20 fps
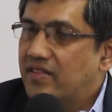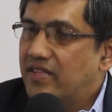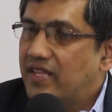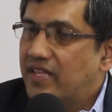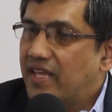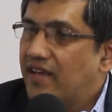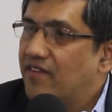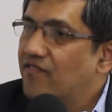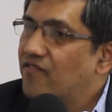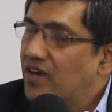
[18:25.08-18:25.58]

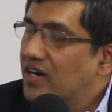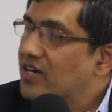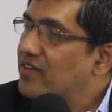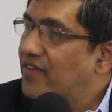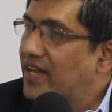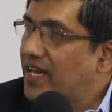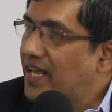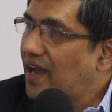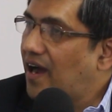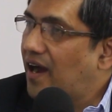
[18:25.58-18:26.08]
they have worked
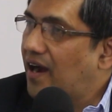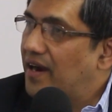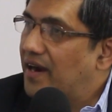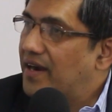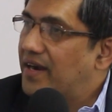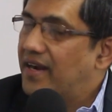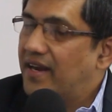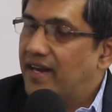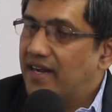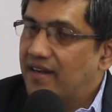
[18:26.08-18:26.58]
very
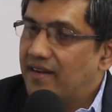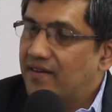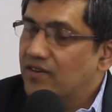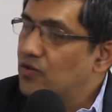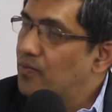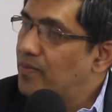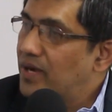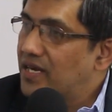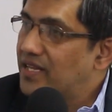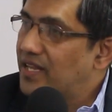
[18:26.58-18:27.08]
hard and
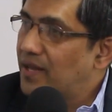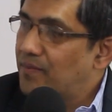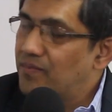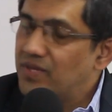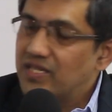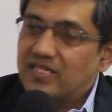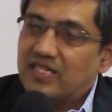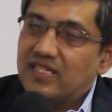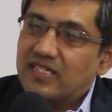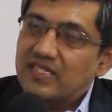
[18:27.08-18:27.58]
to build their
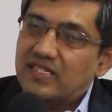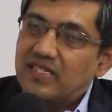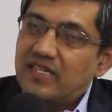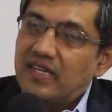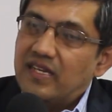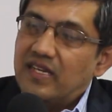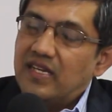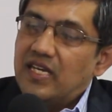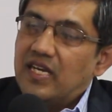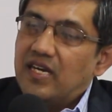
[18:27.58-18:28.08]
business.
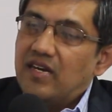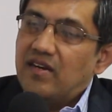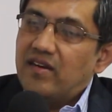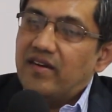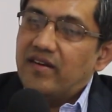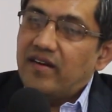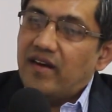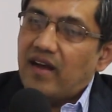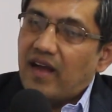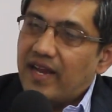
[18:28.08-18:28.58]

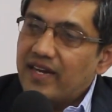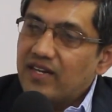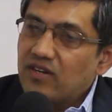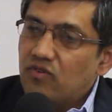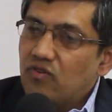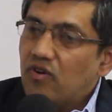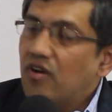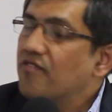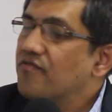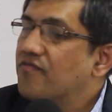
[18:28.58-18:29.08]
I
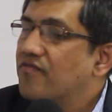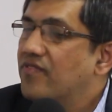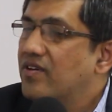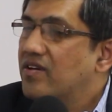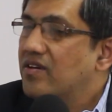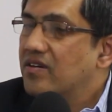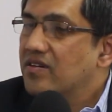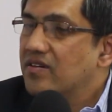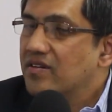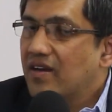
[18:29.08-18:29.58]
know
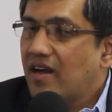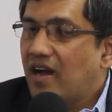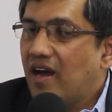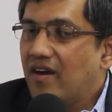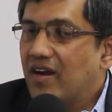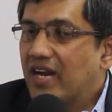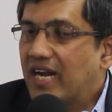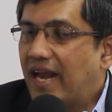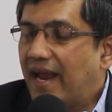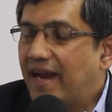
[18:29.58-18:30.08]
of
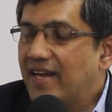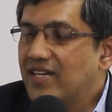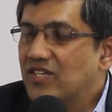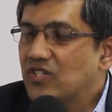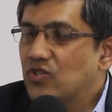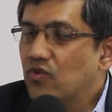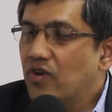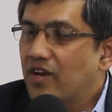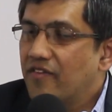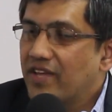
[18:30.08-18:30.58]
our
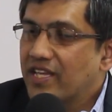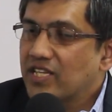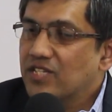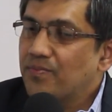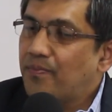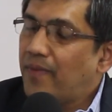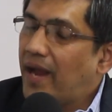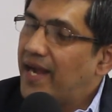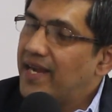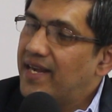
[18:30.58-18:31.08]
clients who have
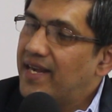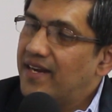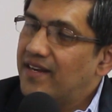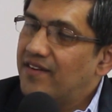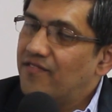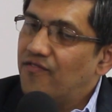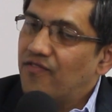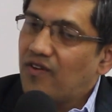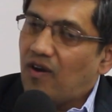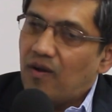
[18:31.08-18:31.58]

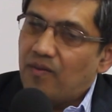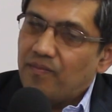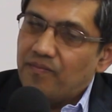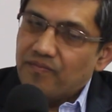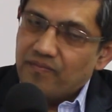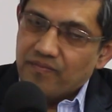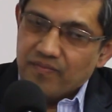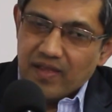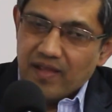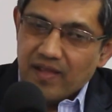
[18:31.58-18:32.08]
expanded
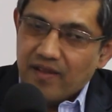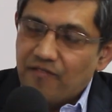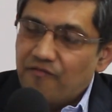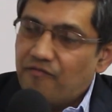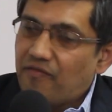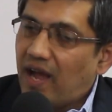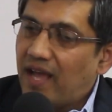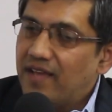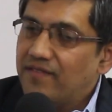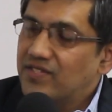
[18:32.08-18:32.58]
from
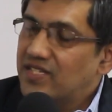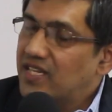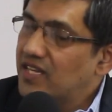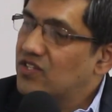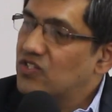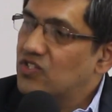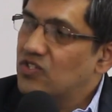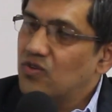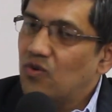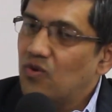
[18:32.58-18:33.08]

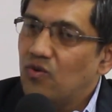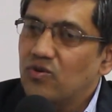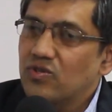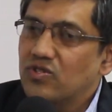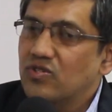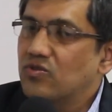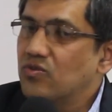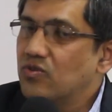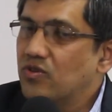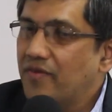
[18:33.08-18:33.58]
5-6
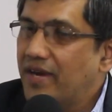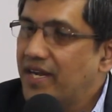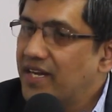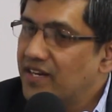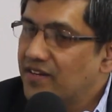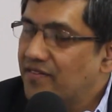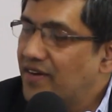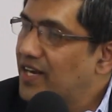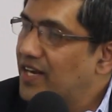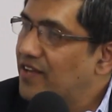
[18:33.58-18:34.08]
stores to
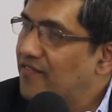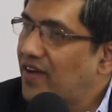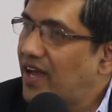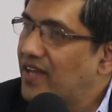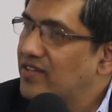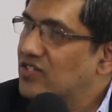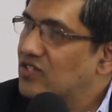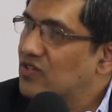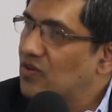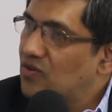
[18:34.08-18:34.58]

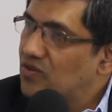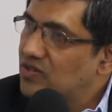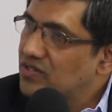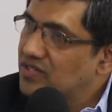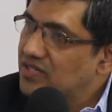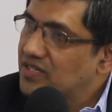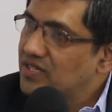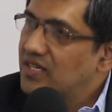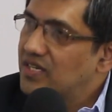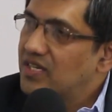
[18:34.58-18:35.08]
20-25
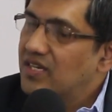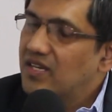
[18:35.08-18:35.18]
stores